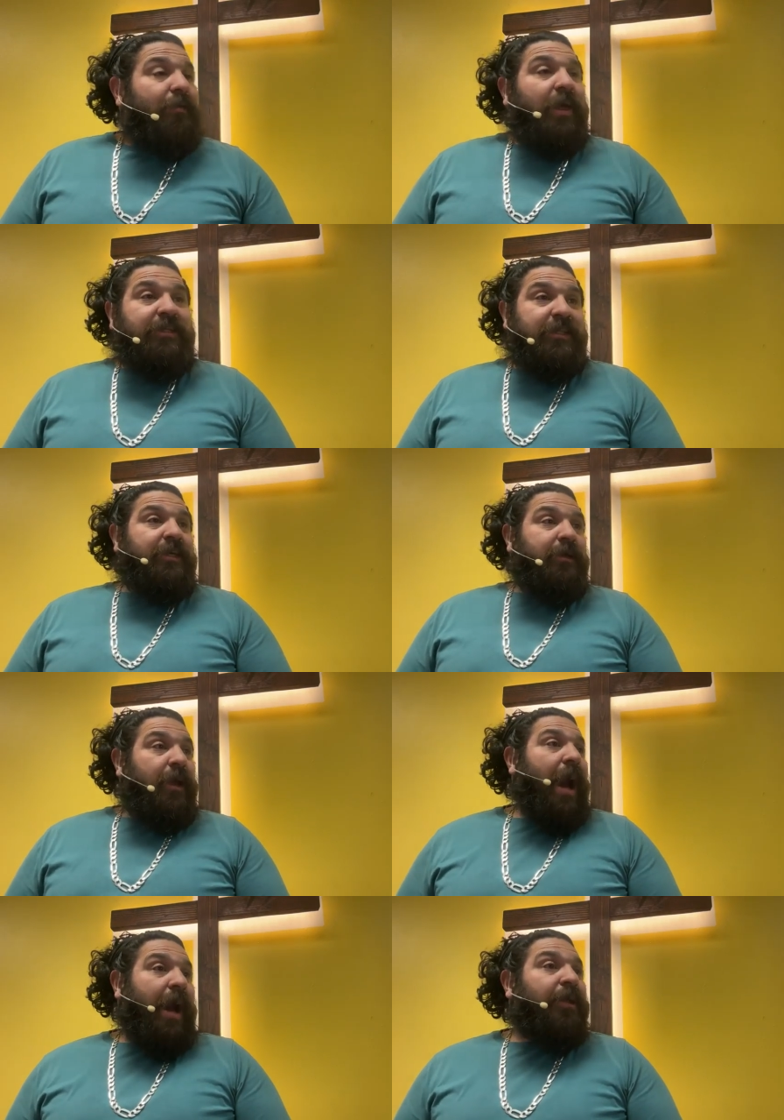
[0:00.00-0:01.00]
That's the
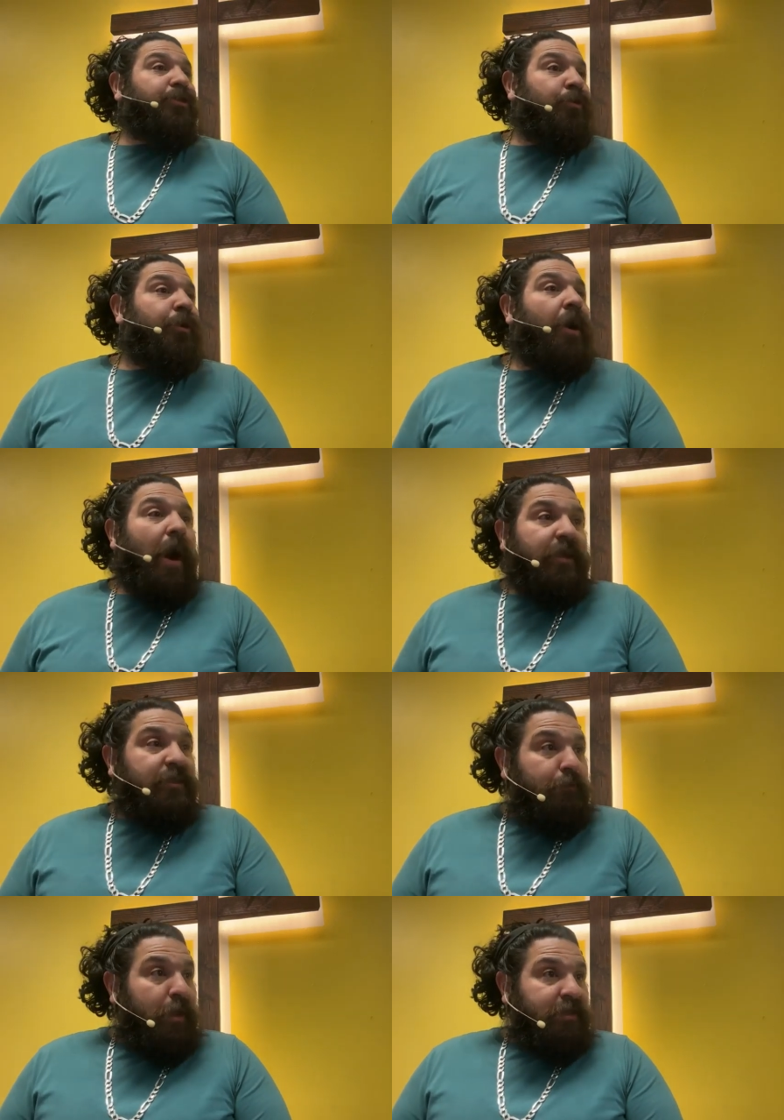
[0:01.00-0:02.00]
attitude God
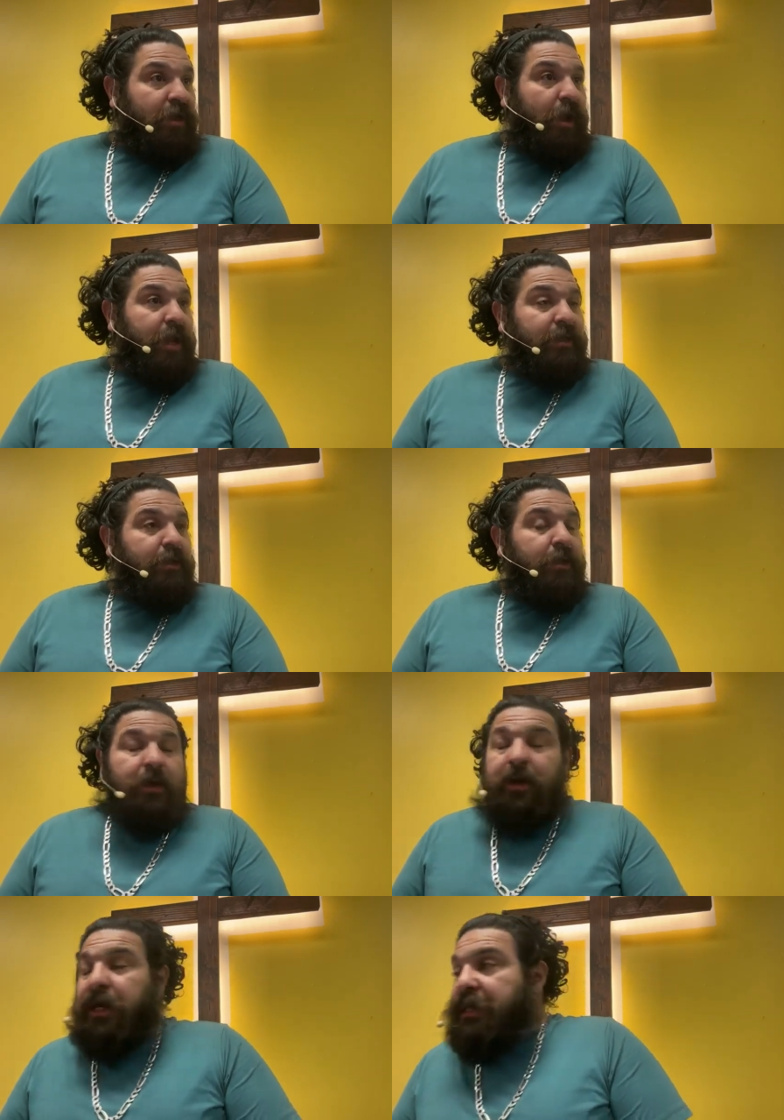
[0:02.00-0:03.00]
is impressing on Nathan.
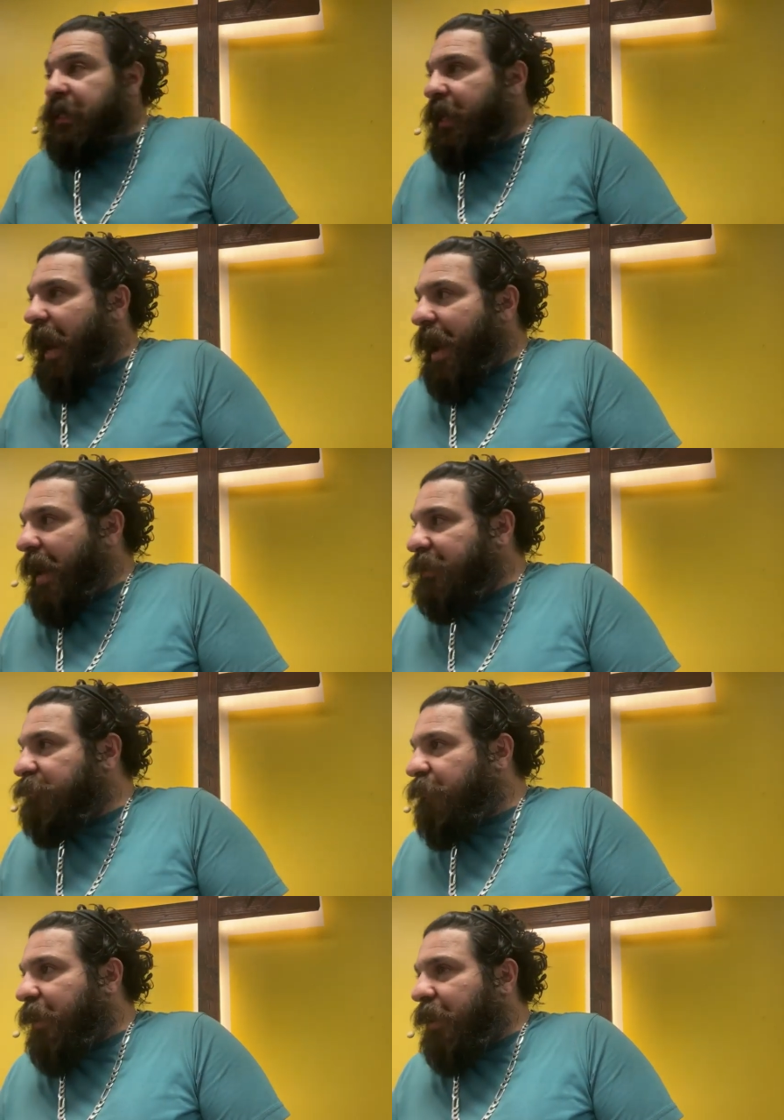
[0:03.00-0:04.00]
Did I
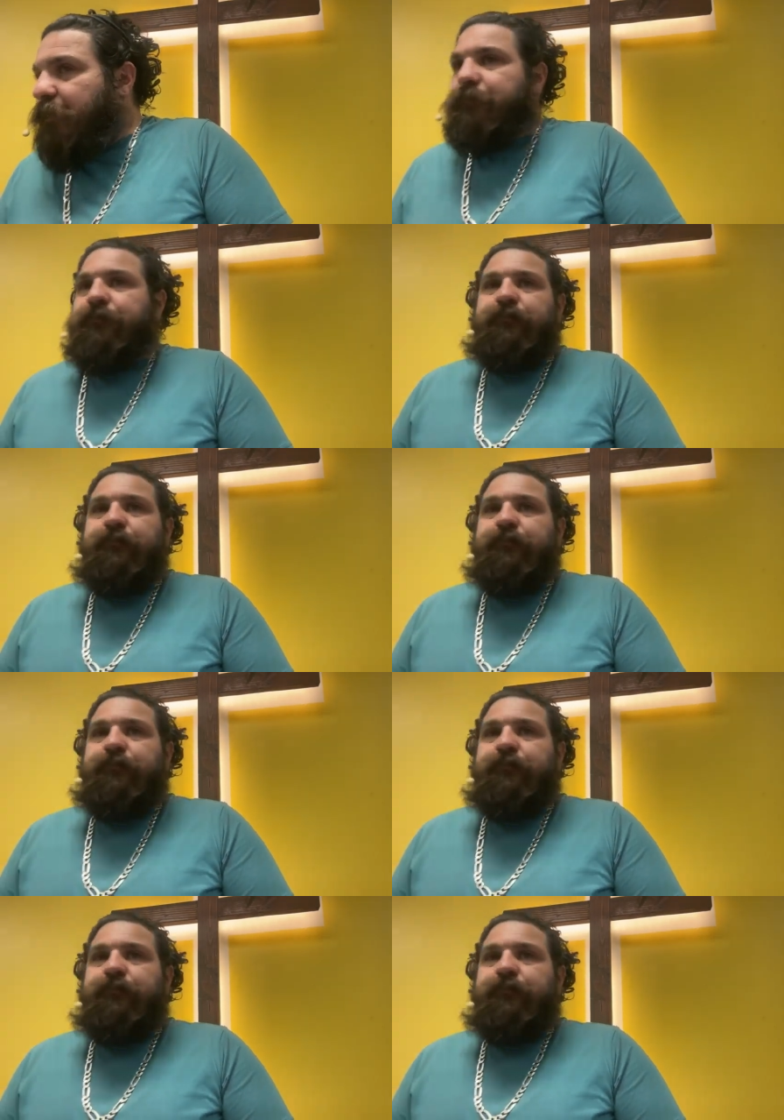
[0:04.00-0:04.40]
ask for that?